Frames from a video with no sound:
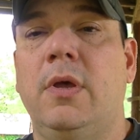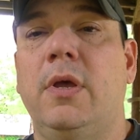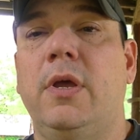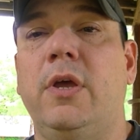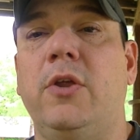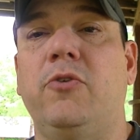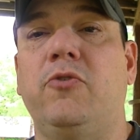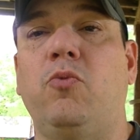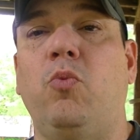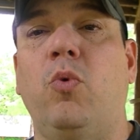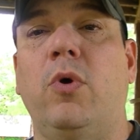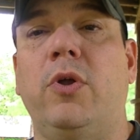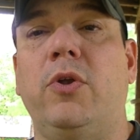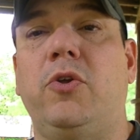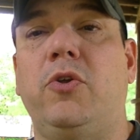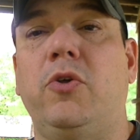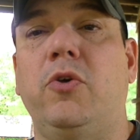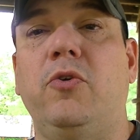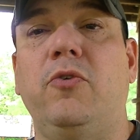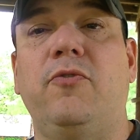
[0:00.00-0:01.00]
it is
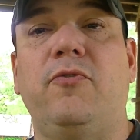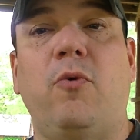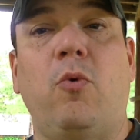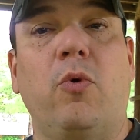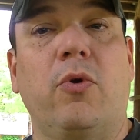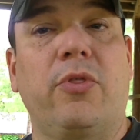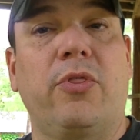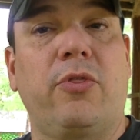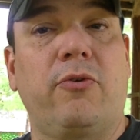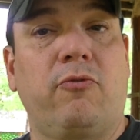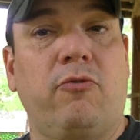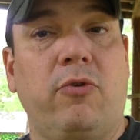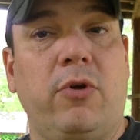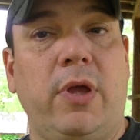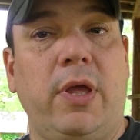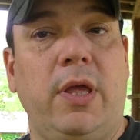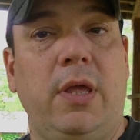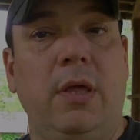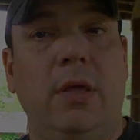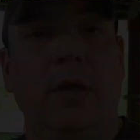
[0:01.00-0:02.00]

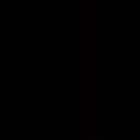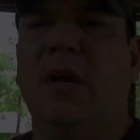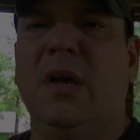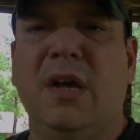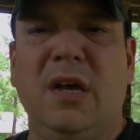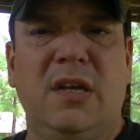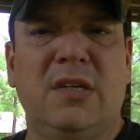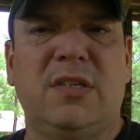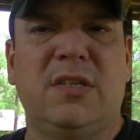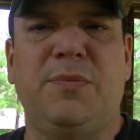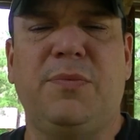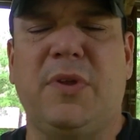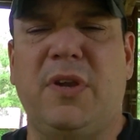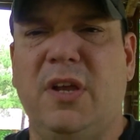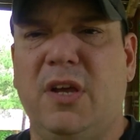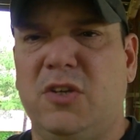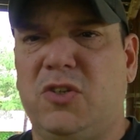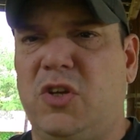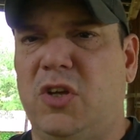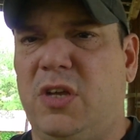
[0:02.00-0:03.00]
1243. Something
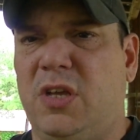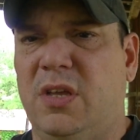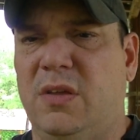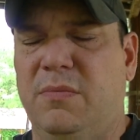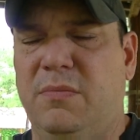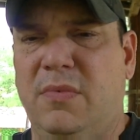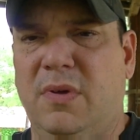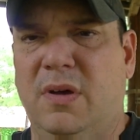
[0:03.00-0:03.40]
else that could